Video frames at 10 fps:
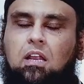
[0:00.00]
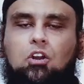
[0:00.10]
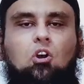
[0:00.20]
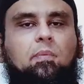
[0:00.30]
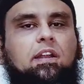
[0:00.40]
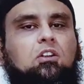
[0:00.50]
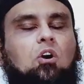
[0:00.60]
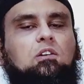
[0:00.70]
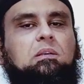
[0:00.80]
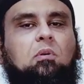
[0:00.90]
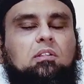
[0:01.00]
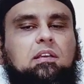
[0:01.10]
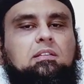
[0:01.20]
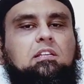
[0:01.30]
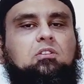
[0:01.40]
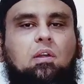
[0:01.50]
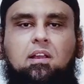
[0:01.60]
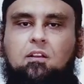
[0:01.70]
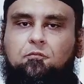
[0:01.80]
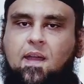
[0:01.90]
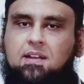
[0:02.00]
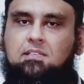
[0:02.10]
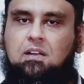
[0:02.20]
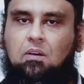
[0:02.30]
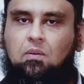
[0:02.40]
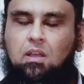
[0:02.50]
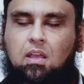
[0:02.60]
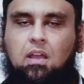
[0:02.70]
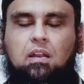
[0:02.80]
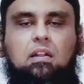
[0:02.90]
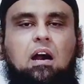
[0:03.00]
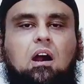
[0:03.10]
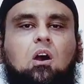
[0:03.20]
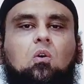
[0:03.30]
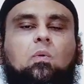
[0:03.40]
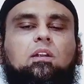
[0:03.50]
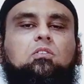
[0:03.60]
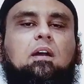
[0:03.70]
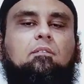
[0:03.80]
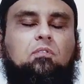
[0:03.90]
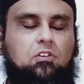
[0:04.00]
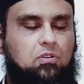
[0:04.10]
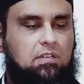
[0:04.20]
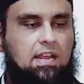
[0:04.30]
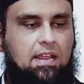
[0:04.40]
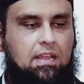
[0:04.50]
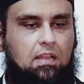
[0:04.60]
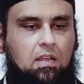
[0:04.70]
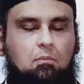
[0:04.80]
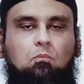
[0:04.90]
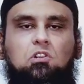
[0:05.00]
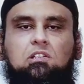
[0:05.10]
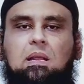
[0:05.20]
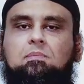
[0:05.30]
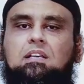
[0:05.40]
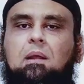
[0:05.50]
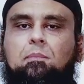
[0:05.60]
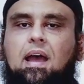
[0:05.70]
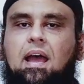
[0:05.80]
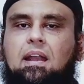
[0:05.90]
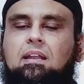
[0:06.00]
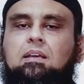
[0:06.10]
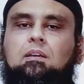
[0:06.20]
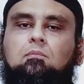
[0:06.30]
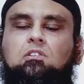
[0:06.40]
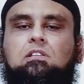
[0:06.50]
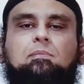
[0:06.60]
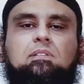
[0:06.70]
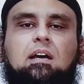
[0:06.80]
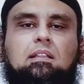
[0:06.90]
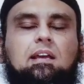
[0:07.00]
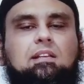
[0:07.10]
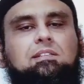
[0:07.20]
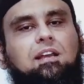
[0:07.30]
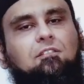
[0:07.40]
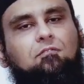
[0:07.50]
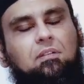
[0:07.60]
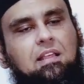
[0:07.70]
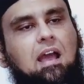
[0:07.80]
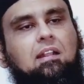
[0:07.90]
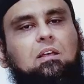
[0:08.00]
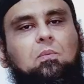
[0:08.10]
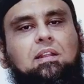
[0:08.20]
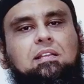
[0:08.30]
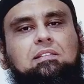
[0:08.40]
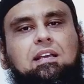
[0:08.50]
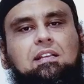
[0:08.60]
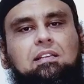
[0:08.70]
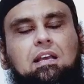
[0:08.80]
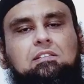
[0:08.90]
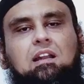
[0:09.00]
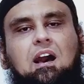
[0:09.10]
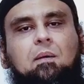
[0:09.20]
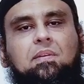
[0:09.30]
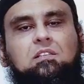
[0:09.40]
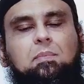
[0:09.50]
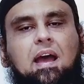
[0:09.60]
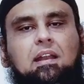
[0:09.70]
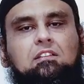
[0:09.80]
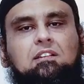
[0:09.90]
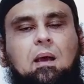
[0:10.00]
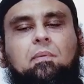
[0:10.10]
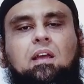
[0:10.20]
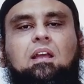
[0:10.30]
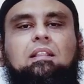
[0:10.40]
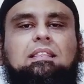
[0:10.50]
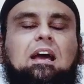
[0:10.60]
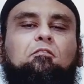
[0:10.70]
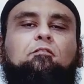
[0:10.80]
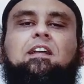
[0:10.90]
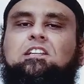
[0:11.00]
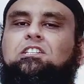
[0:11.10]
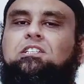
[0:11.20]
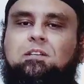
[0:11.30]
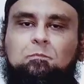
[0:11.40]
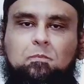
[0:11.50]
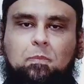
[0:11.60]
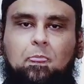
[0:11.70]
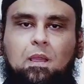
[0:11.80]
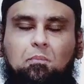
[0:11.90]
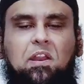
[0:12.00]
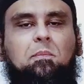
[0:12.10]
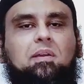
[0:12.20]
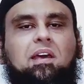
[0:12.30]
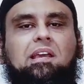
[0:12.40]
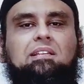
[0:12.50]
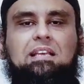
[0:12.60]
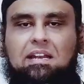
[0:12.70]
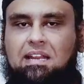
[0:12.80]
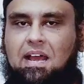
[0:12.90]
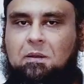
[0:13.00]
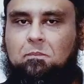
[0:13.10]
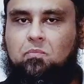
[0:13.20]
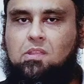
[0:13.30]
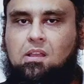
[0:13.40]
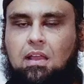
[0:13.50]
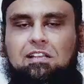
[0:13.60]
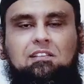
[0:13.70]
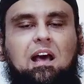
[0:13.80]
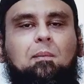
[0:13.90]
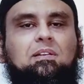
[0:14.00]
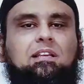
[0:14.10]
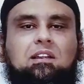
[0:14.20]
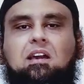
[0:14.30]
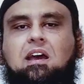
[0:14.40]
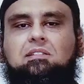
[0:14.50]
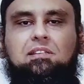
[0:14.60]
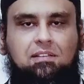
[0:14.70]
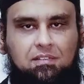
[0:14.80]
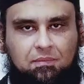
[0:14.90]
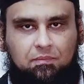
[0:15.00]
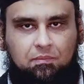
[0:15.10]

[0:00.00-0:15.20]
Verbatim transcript: nobody talks about these historical facts now now what you have what you're telling muslims are bad muslims are this the other one is this islam is bad islam that french premier he said that islam is in crisis